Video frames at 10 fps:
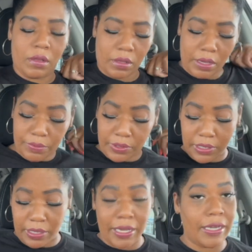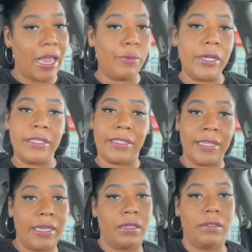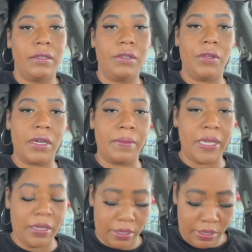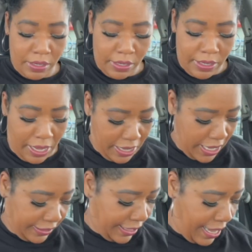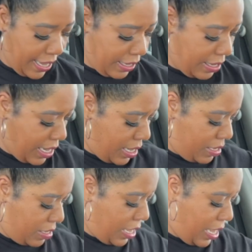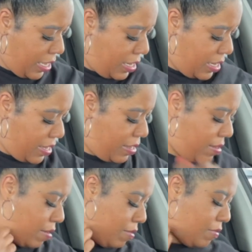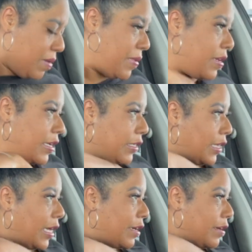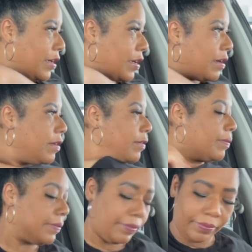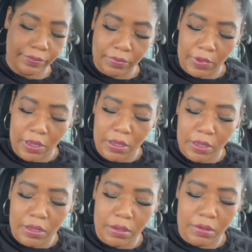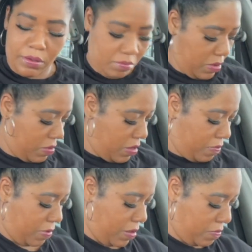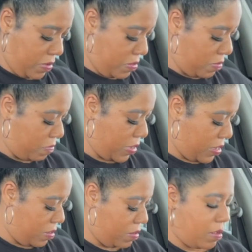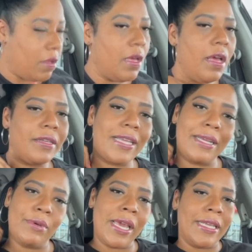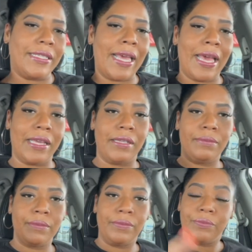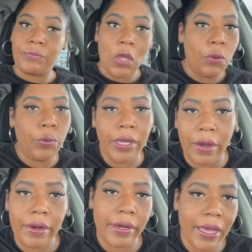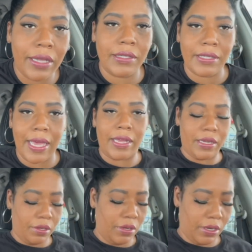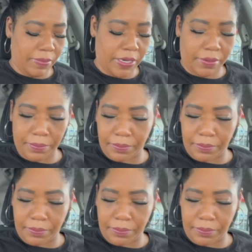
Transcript: They was looking like they wasn't sitting. You hear me? Like they sagging. They ain't sagging. oh, wait a minute. That's a lighter in there. Maybe that's why I wasn't looking right. I'm like, we ain't sagging. We are not sagging. You hear me?